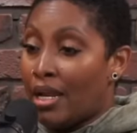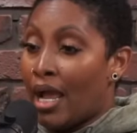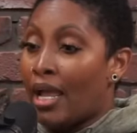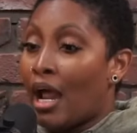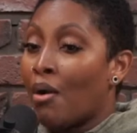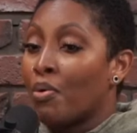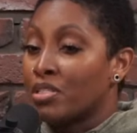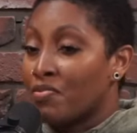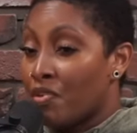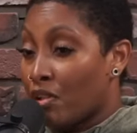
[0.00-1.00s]
night. I
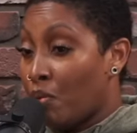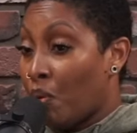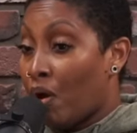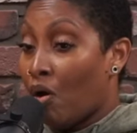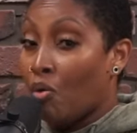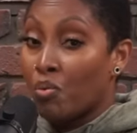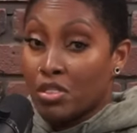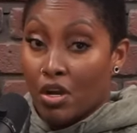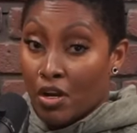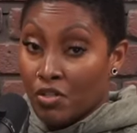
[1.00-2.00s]
wasn't feeling well, went
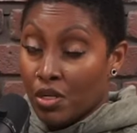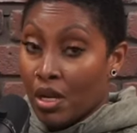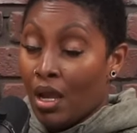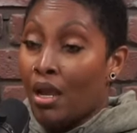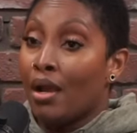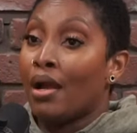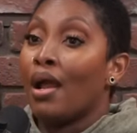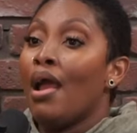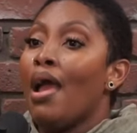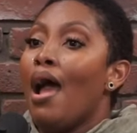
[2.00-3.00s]
to urgent care.
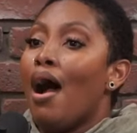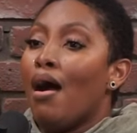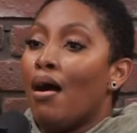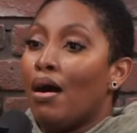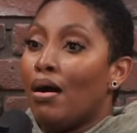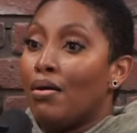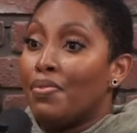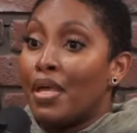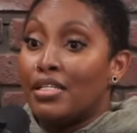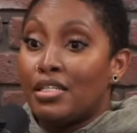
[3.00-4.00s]
Uh,
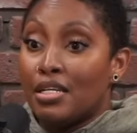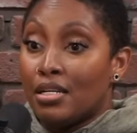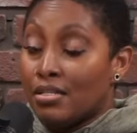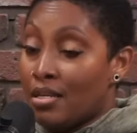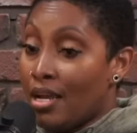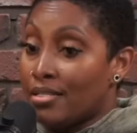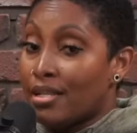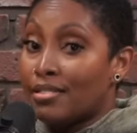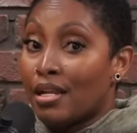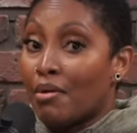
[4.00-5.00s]
they did a test. They
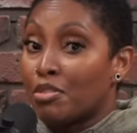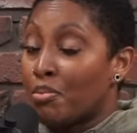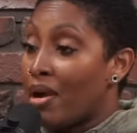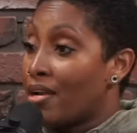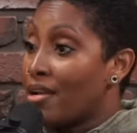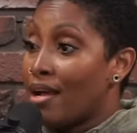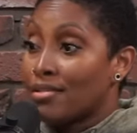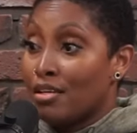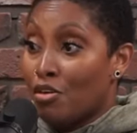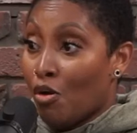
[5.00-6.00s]
said I was pregnant. I
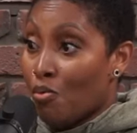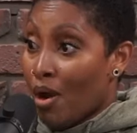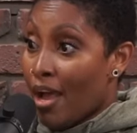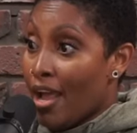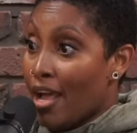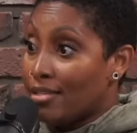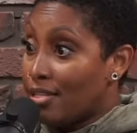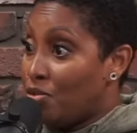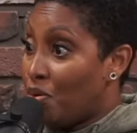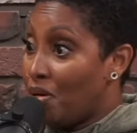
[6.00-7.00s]
said, no way. I said, mm-hmm.
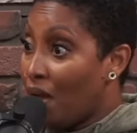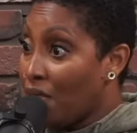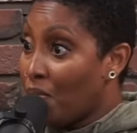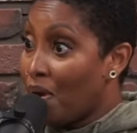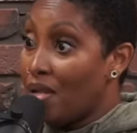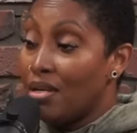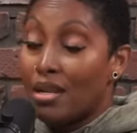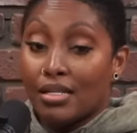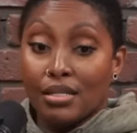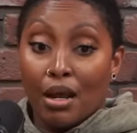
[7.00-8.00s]
do another one.
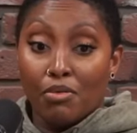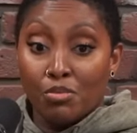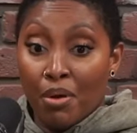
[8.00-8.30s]
They said I was